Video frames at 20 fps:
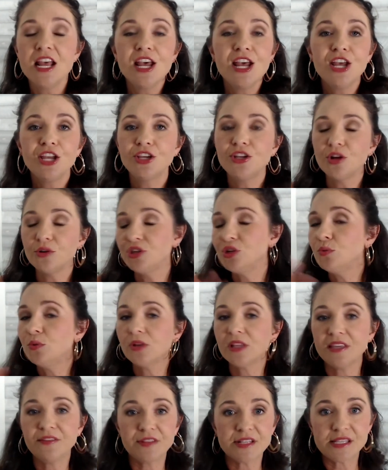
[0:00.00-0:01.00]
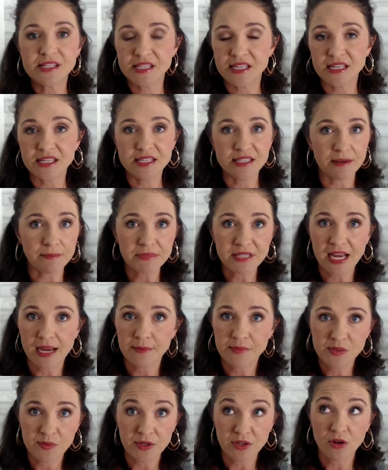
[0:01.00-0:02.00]
you know you will even see
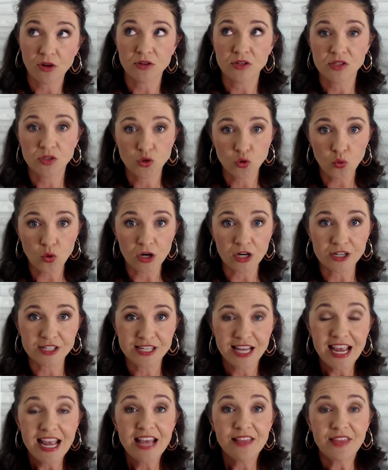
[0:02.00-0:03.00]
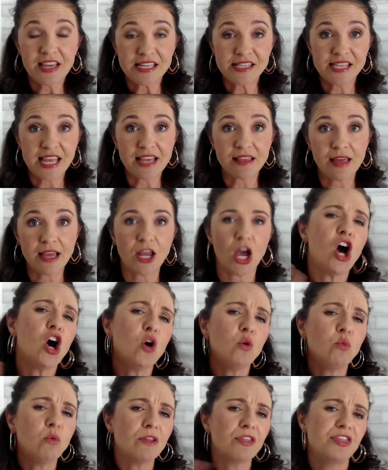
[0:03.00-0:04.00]
sometimes when you go to stores they say like oh
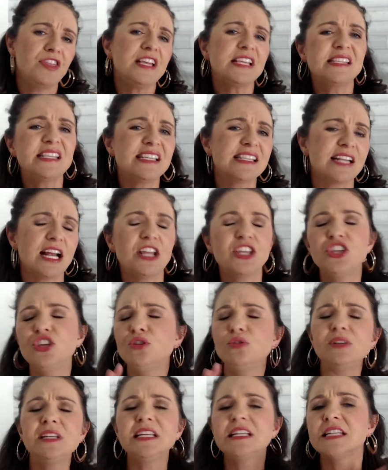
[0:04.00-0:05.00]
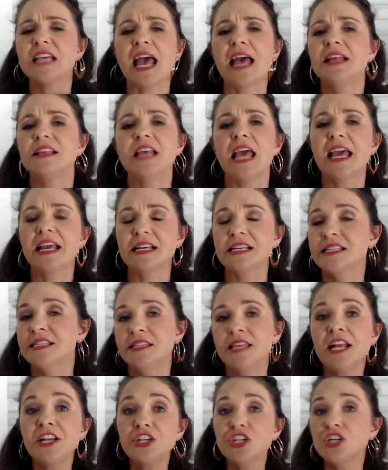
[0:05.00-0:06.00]
well this is not you need to uh,
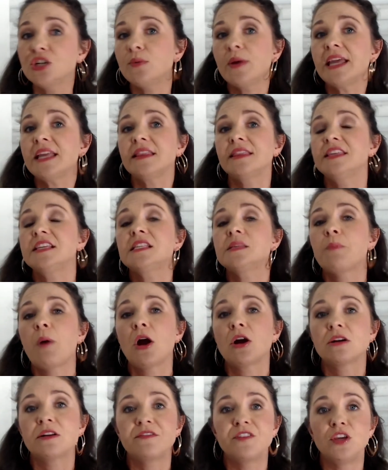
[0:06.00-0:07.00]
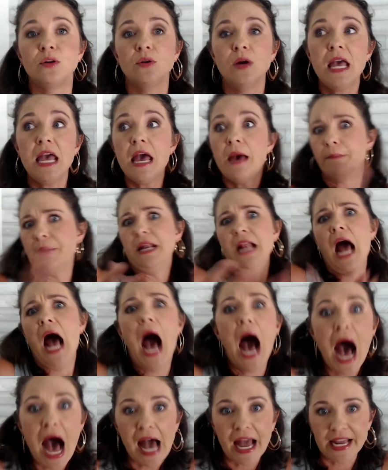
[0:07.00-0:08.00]
accentuate this part of you but
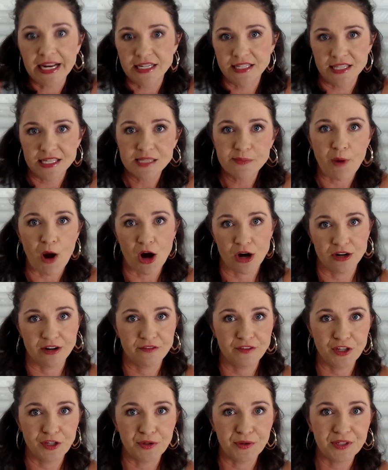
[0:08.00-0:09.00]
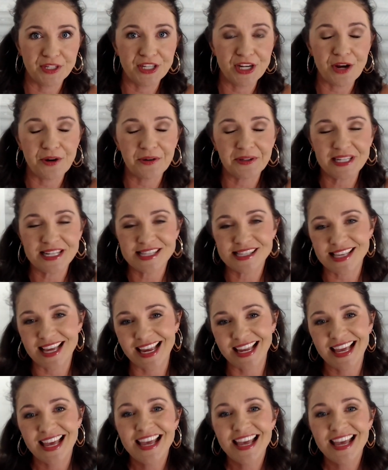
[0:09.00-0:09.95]
hide this part of you you know and it's like